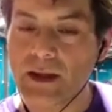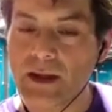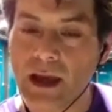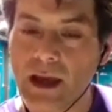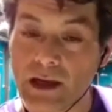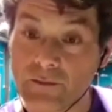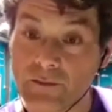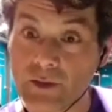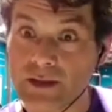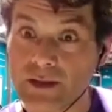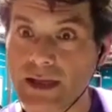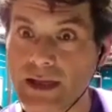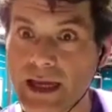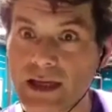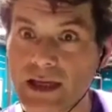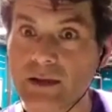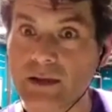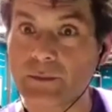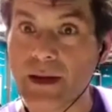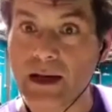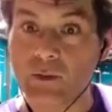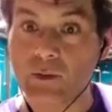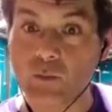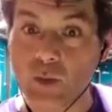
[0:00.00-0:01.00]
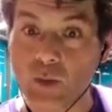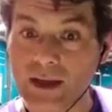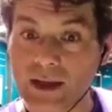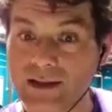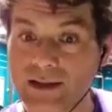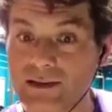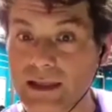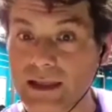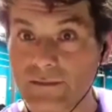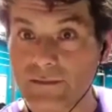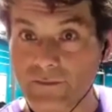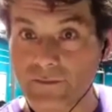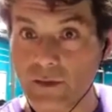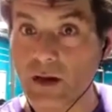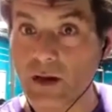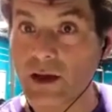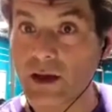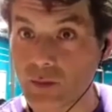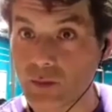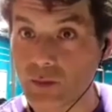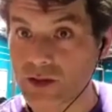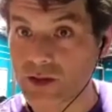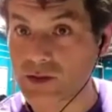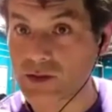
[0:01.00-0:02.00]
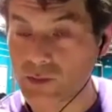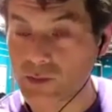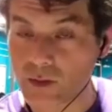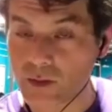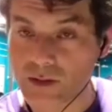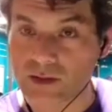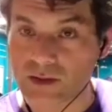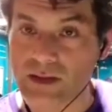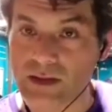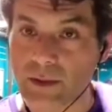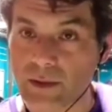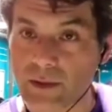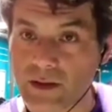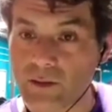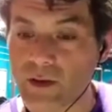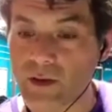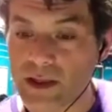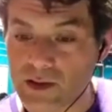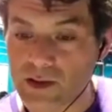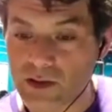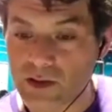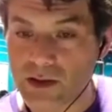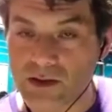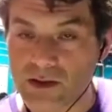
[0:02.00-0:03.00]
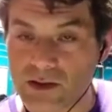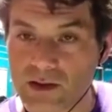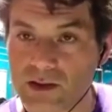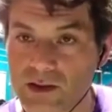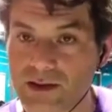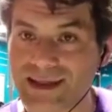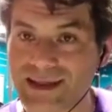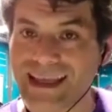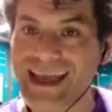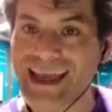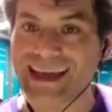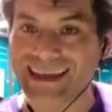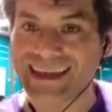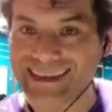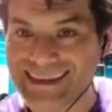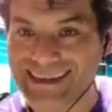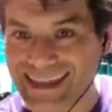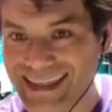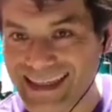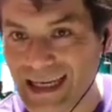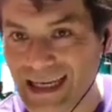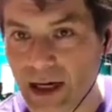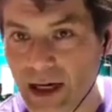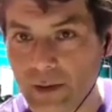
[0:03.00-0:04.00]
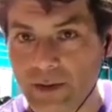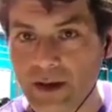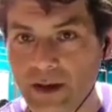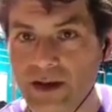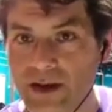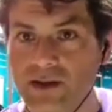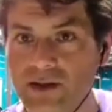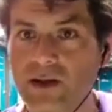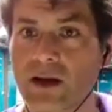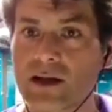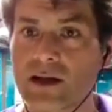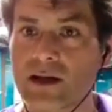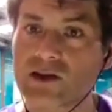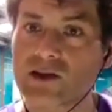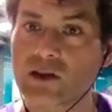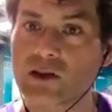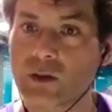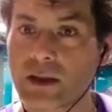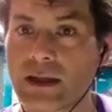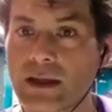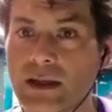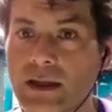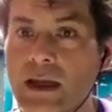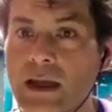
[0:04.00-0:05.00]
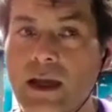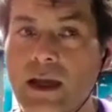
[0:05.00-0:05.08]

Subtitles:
And if we take it back one step further, which is what some of the research that D'Agostino and those guys are doing,